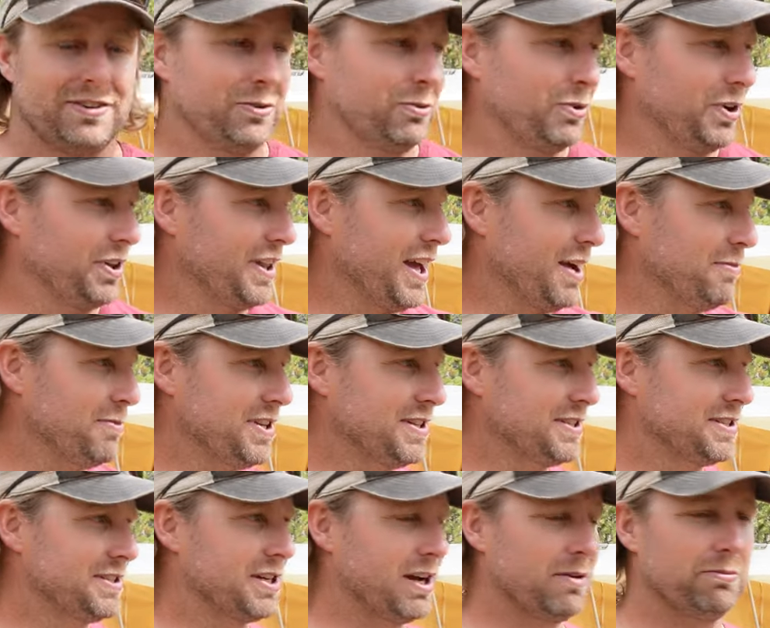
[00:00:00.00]
Whether that
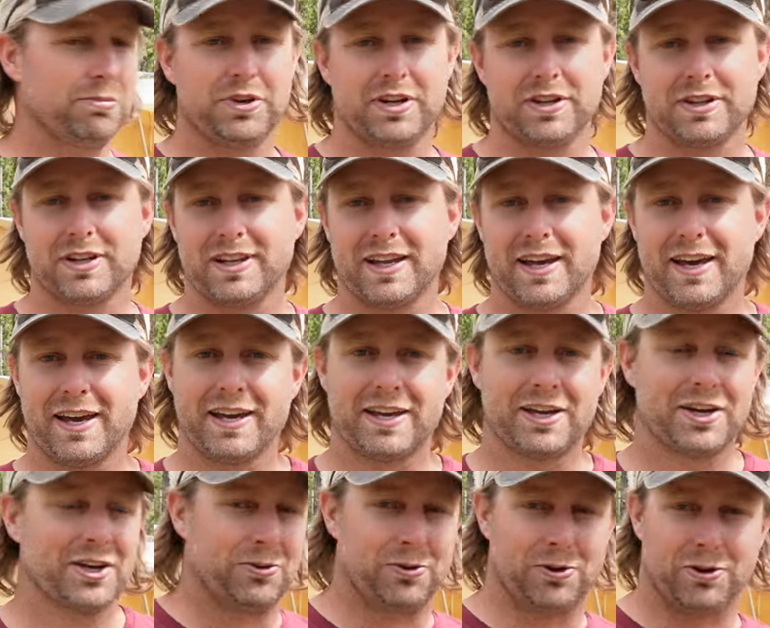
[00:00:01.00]
means jumping in the lake,
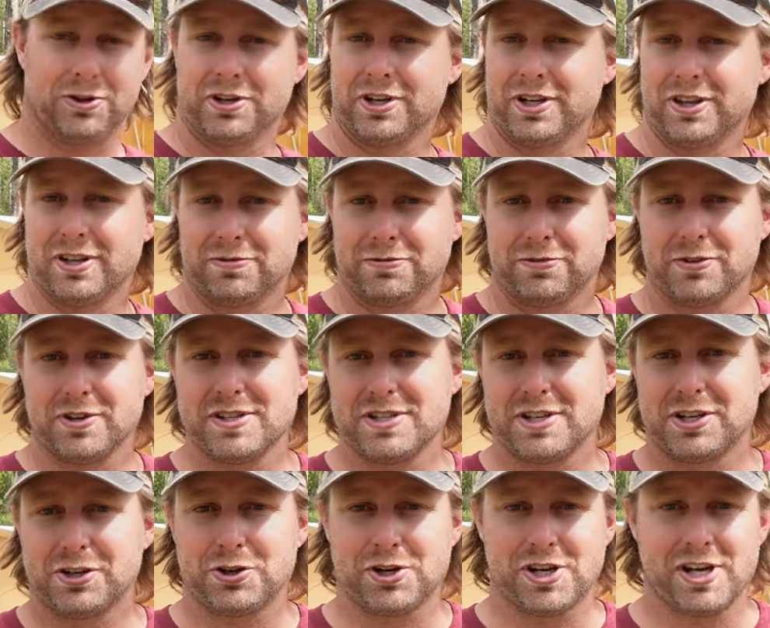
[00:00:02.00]
rolling in the
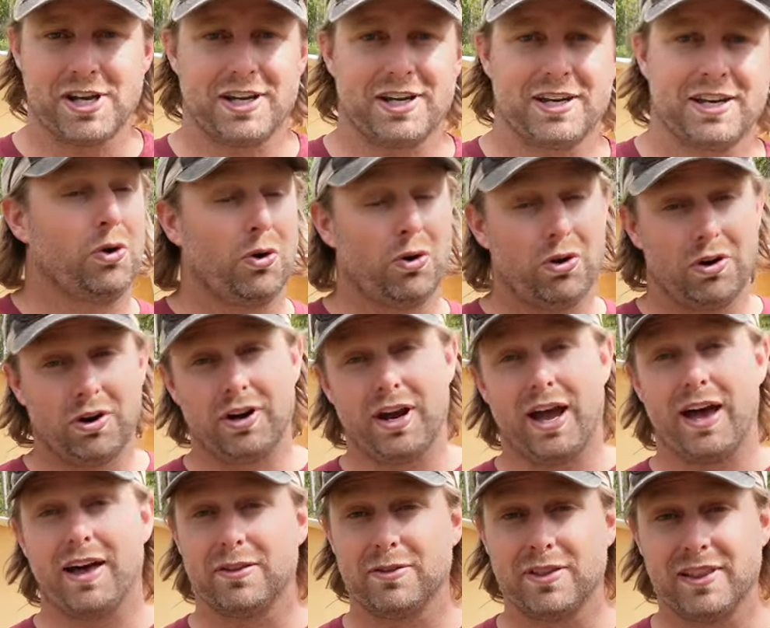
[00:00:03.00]
freezing creek, or
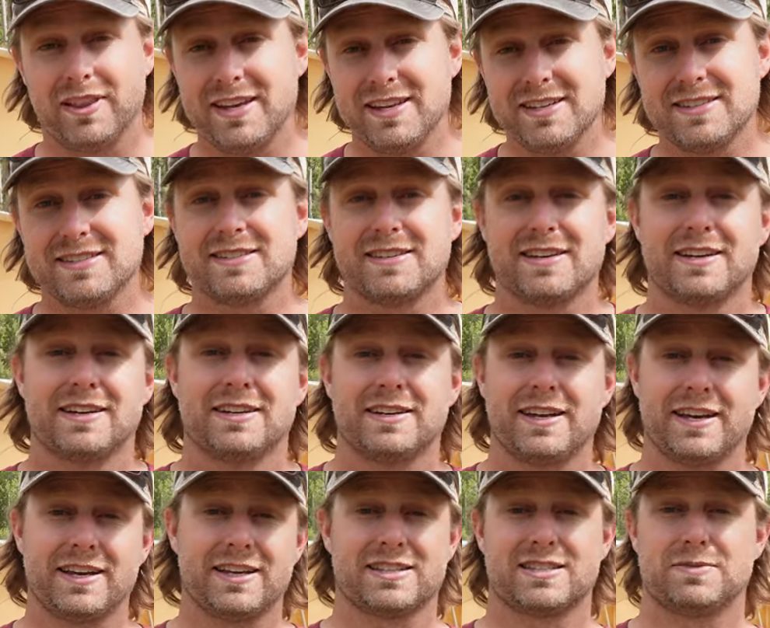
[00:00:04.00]
at least
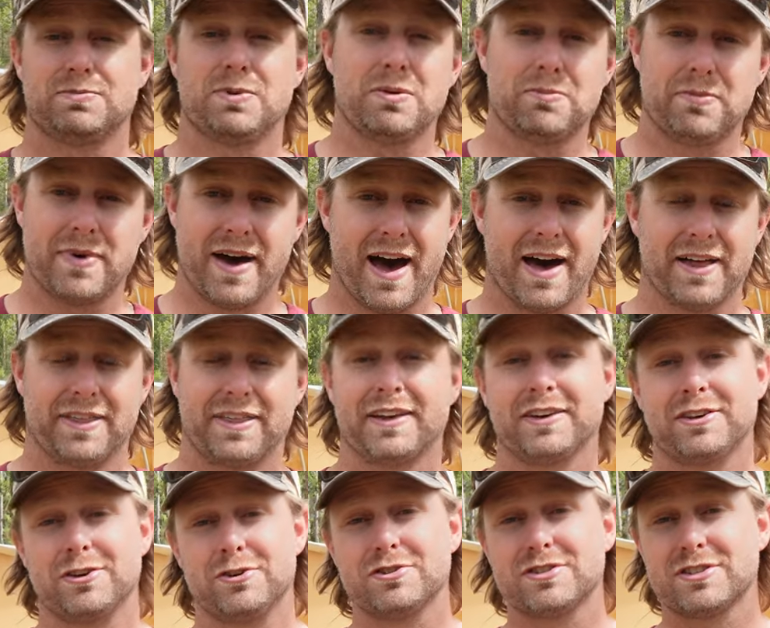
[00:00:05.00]
take a spit bath.
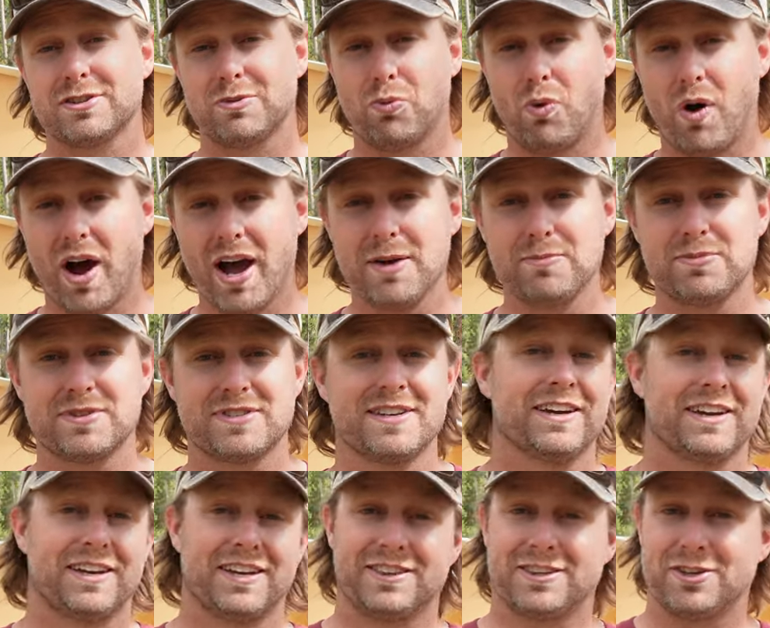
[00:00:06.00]
Use some wipes,
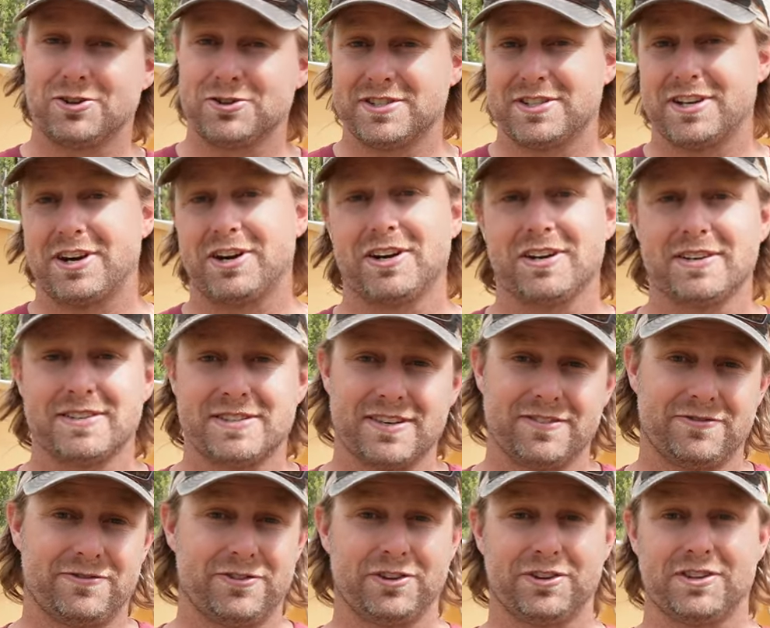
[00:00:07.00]
get those areas
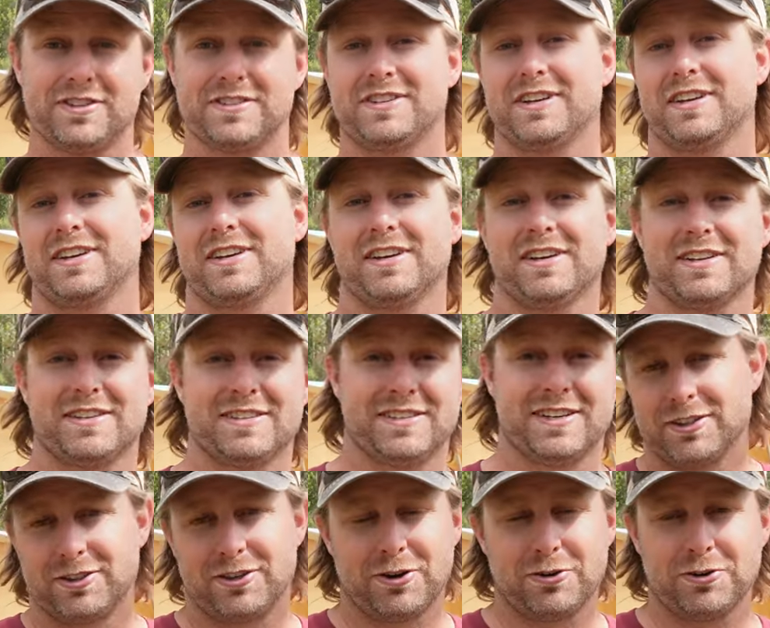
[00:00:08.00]
that feel the
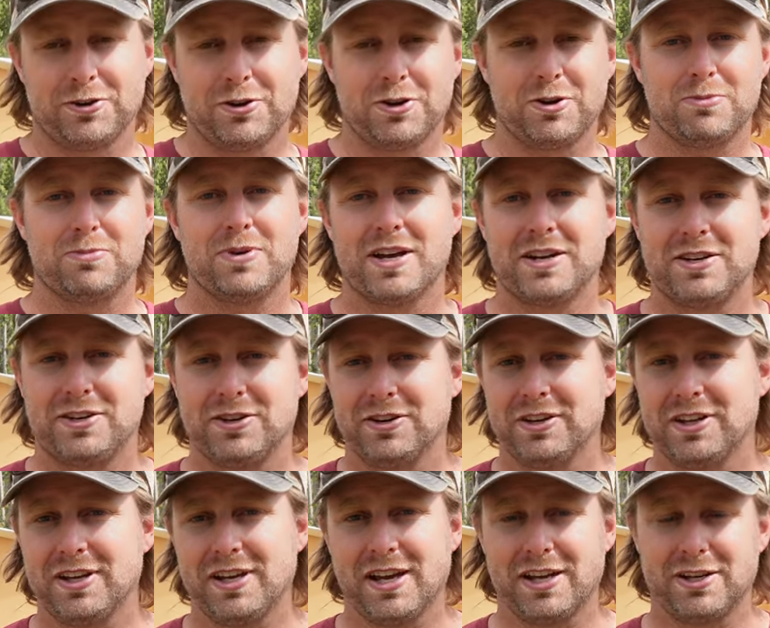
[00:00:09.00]
stickiest. Don't go to bed
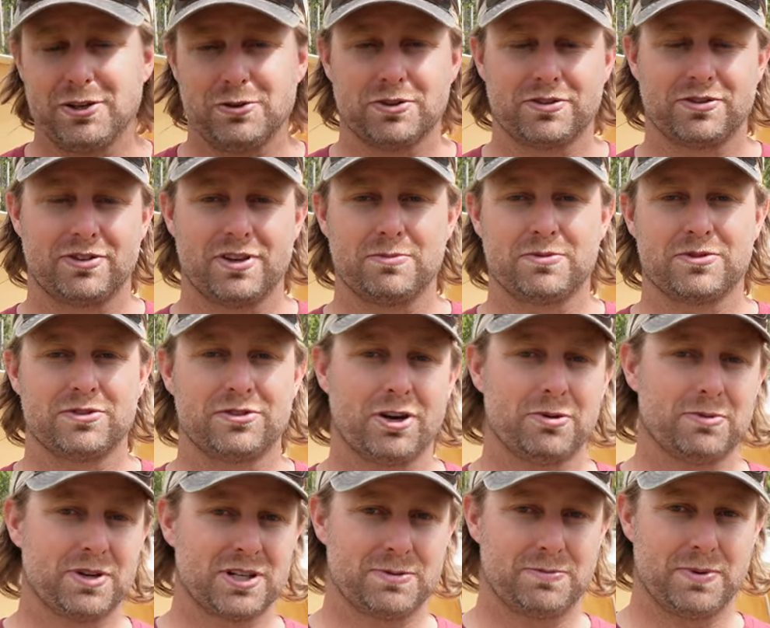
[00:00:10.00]
dirty and you'll sleep so
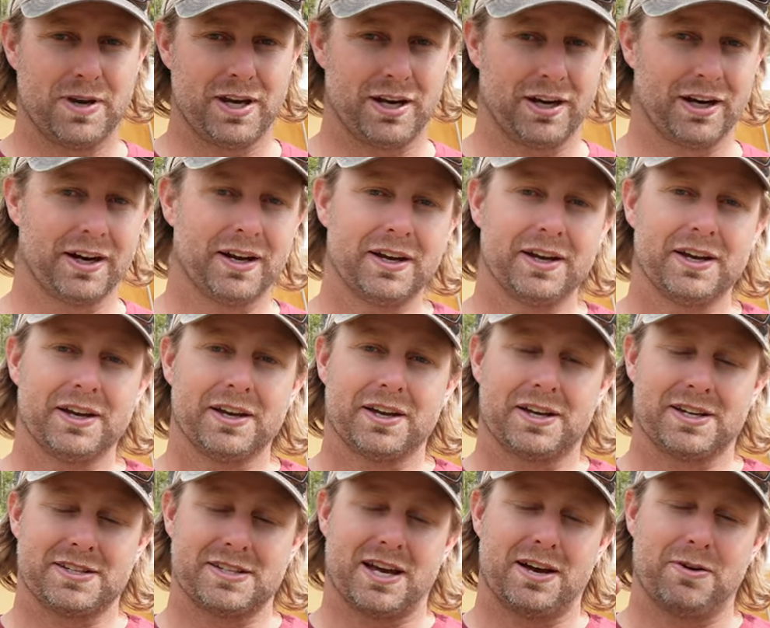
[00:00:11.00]
much better,
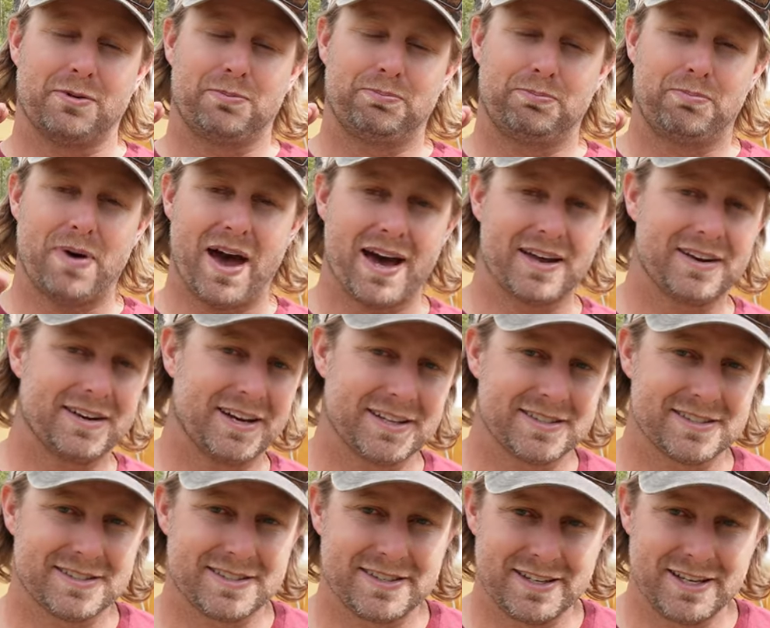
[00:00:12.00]
because a bad
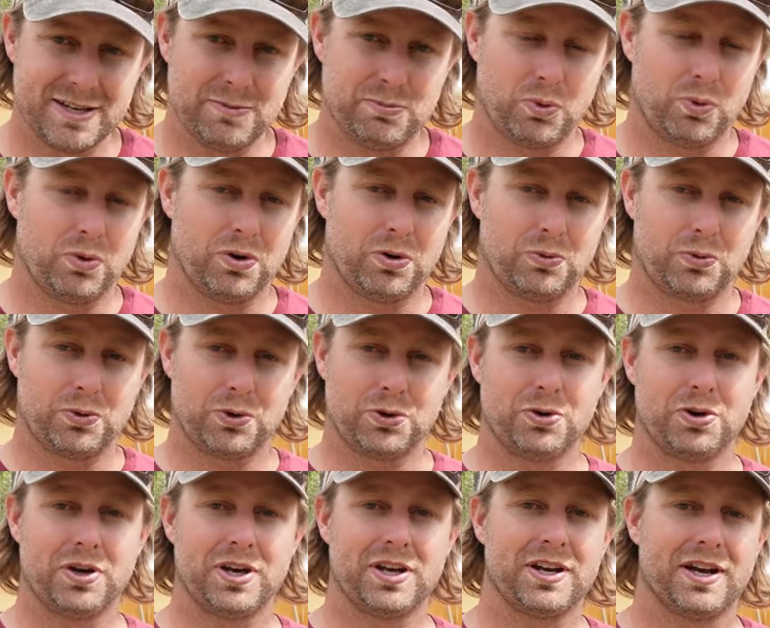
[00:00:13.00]
night's sleep will
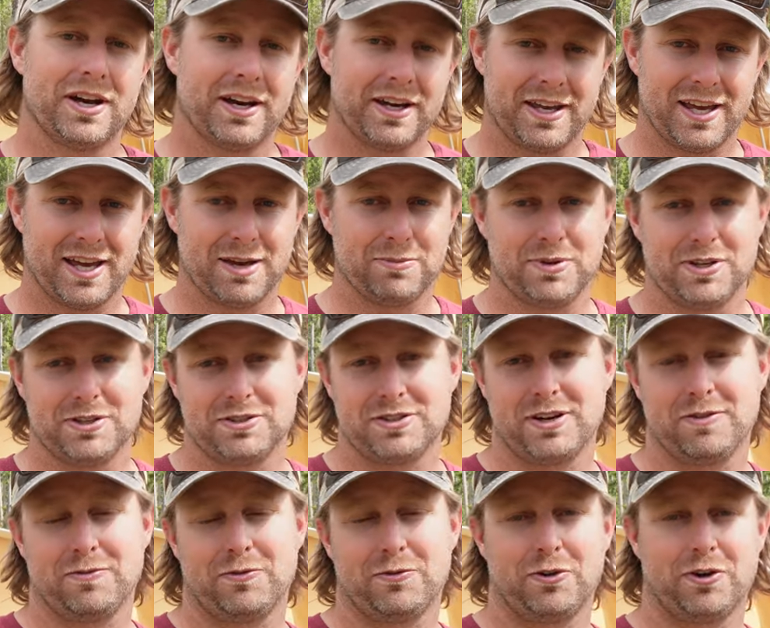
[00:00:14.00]
ruin a camping
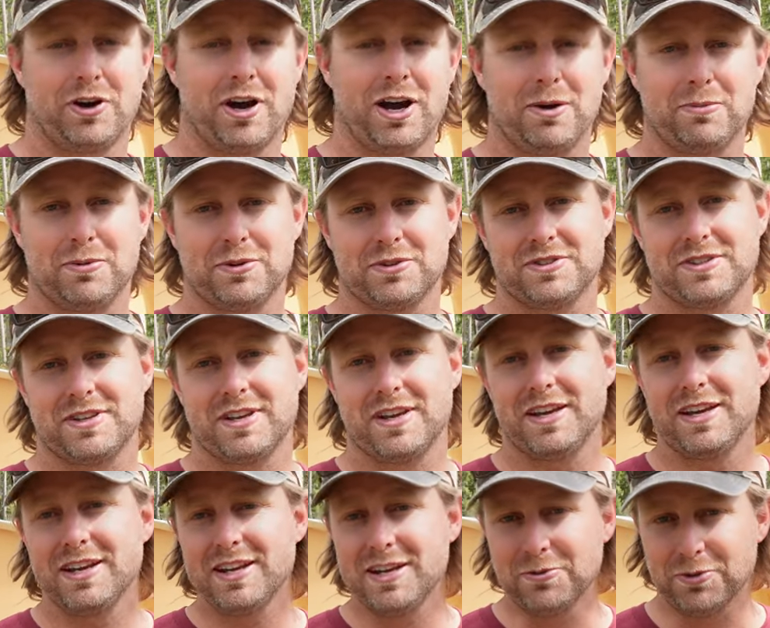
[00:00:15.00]
trip for almost
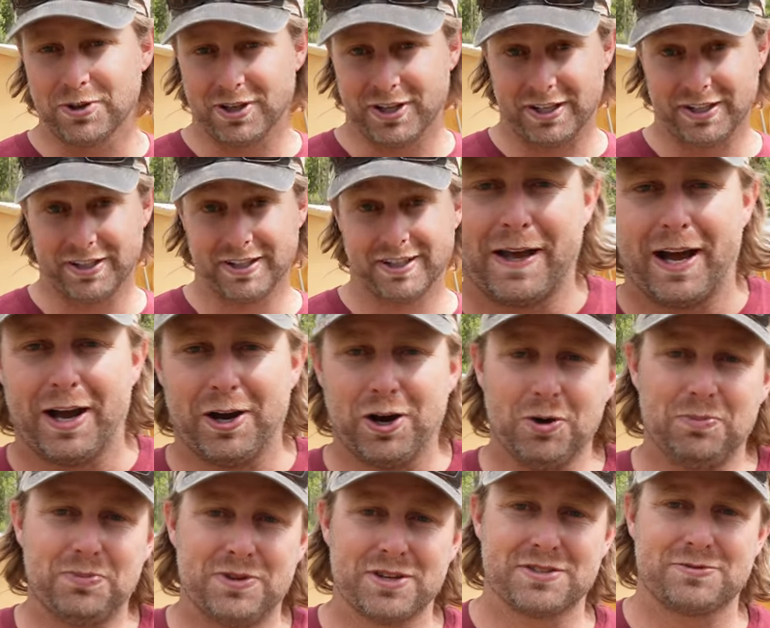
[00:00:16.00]
anyone. I
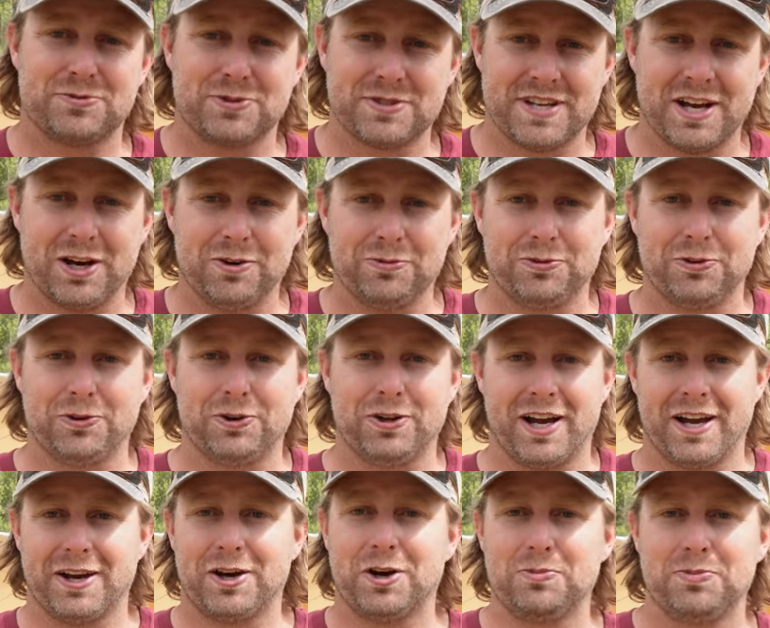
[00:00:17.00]
hope this was helpful.
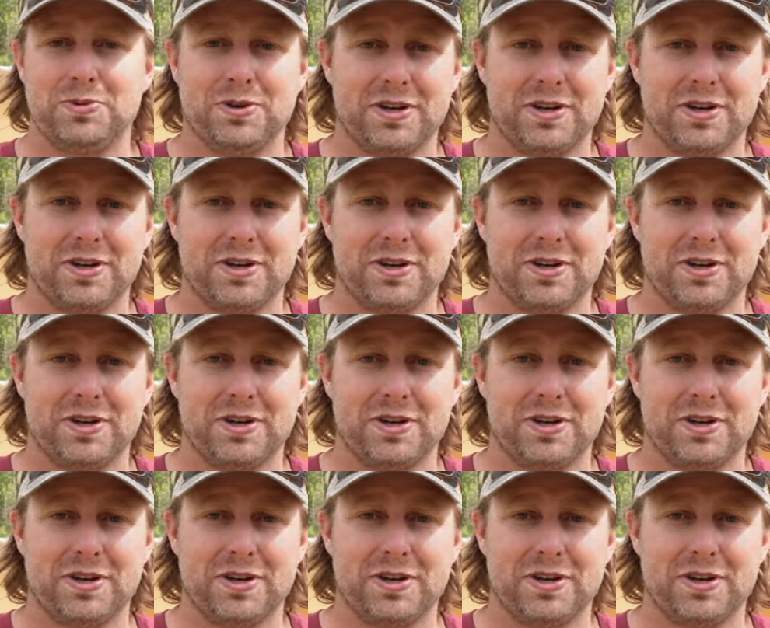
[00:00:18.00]
I hope